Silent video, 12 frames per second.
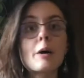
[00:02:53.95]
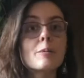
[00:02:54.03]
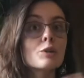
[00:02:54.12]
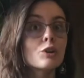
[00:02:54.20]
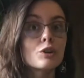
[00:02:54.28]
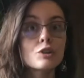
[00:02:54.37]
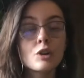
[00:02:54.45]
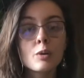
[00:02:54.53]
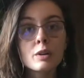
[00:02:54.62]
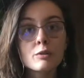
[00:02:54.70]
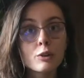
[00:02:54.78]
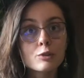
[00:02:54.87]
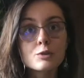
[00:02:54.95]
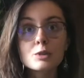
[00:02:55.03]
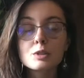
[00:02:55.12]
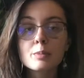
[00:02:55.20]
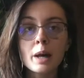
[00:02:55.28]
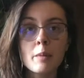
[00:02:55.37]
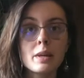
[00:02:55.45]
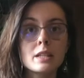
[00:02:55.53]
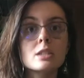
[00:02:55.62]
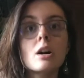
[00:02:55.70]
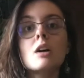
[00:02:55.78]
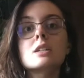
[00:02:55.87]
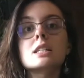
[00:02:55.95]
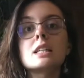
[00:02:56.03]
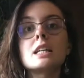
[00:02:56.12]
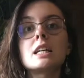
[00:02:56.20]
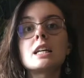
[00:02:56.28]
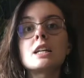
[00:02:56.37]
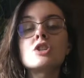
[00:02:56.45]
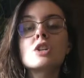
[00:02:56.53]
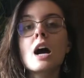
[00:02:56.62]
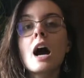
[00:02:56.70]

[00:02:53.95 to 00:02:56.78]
your No Evil Foods plant-based sausage,